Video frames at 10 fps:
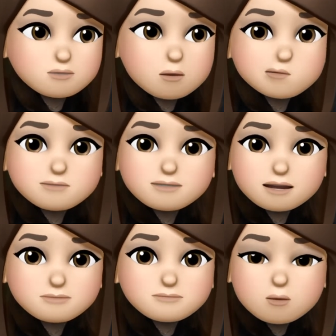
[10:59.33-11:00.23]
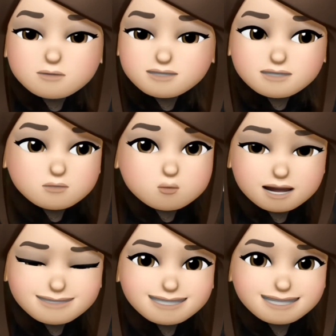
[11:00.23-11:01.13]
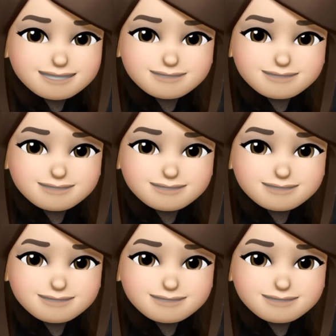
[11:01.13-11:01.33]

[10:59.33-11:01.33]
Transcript: hope that whatever I've